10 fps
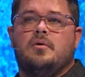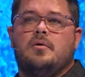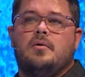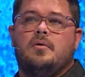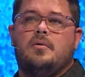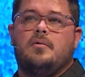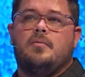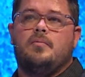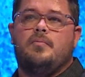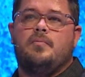
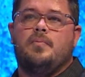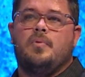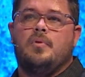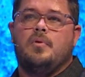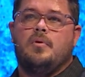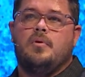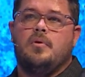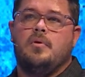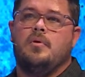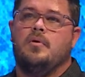
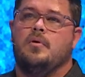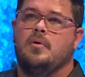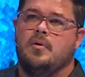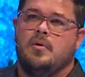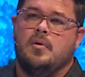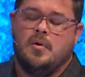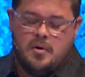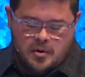Nobody speaks.